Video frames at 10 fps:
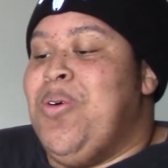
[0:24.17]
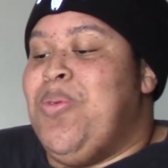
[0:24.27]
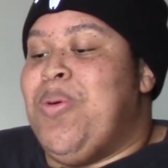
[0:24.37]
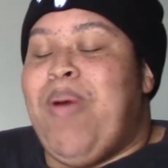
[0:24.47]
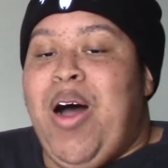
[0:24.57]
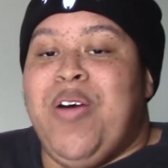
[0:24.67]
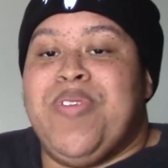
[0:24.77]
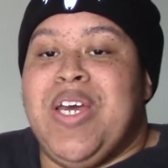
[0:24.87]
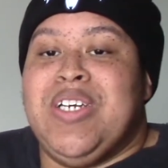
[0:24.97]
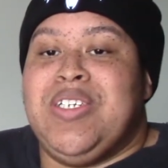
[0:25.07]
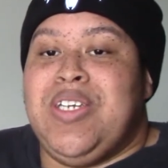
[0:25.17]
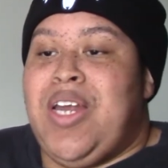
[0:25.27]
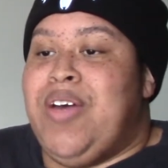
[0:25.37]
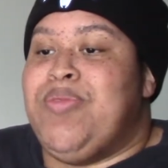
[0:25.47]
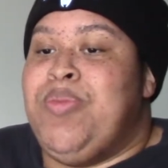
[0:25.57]
one of my off days and
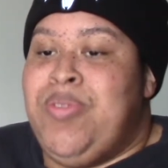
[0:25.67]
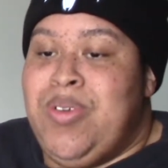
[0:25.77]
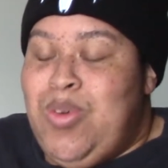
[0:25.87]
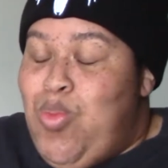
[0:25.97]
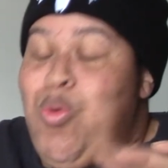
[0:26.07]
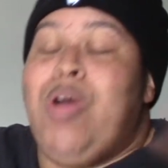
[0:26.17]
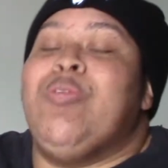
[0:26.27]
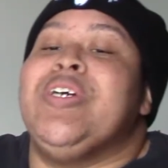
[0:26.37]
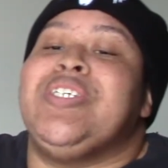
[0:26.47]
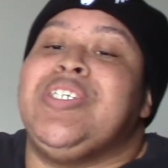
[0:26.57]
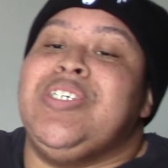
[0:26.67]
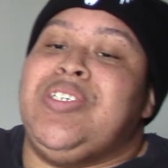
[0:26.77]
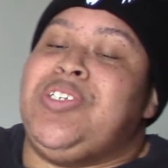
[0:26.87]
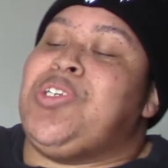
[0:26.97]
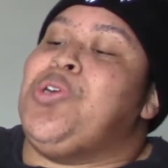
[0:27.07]
I've well
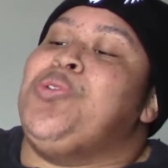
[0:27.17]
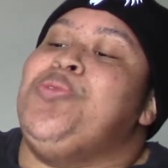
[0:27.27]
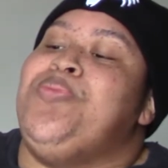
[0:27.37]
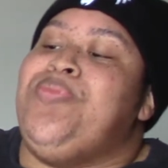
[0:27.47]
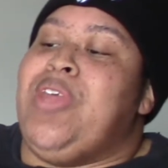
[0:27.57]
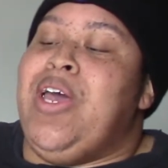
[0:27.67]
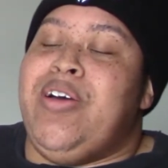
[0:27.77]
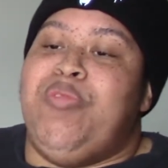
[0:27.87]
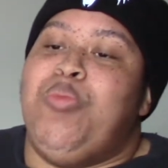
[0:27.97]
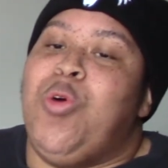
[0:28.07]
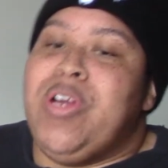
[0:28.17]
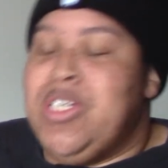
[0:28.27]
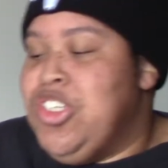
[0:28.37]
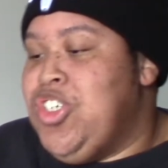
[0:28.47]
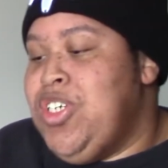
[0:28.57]
rested, so I have more
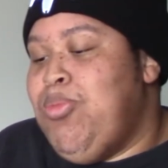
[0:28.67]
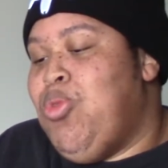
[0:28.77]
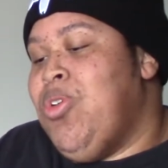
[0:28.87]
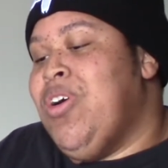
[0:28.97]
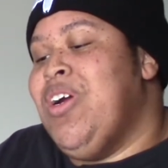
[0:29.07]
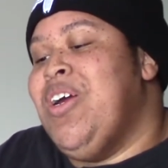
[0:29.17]
energy, more